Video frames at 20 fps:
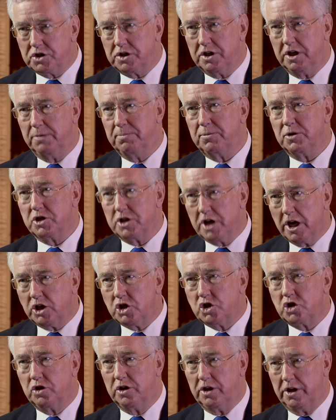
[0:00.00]
the
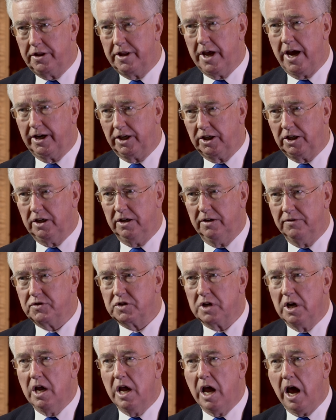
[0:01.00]
protection that that gives.